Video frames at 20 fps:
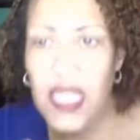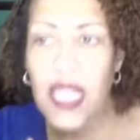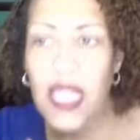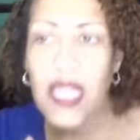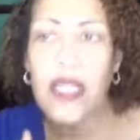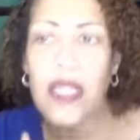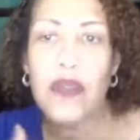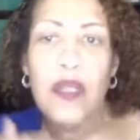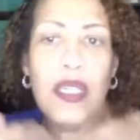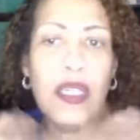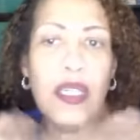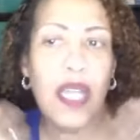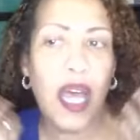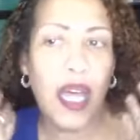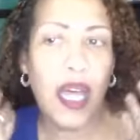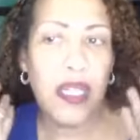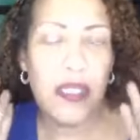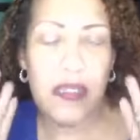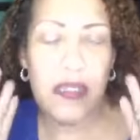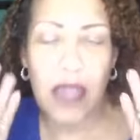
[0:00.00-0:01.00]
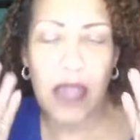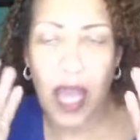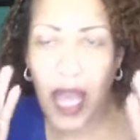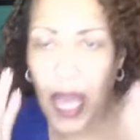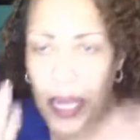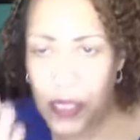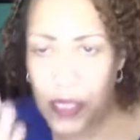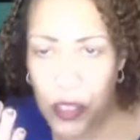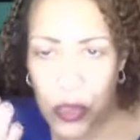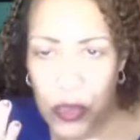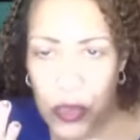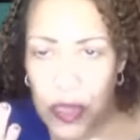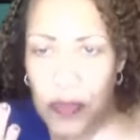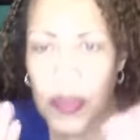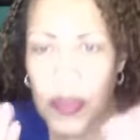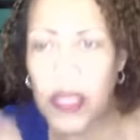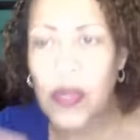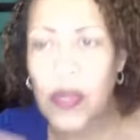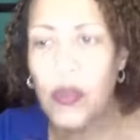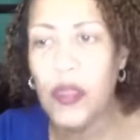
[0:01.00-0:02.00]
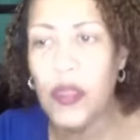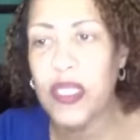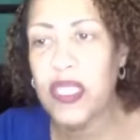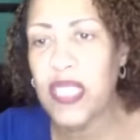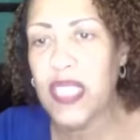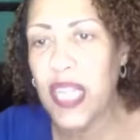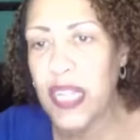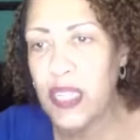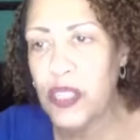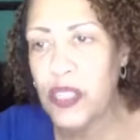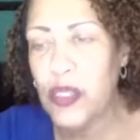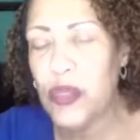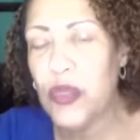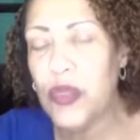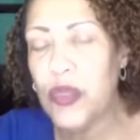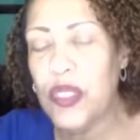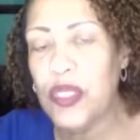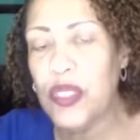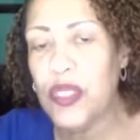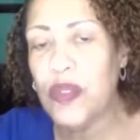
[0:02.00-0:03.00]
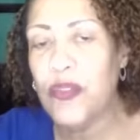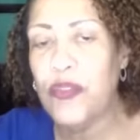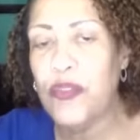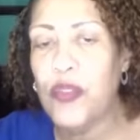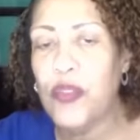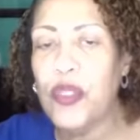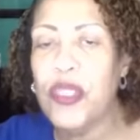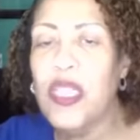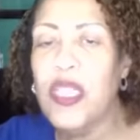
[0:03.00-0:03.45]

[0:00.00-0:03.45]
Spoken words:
and eye treatment and what they do and so forth,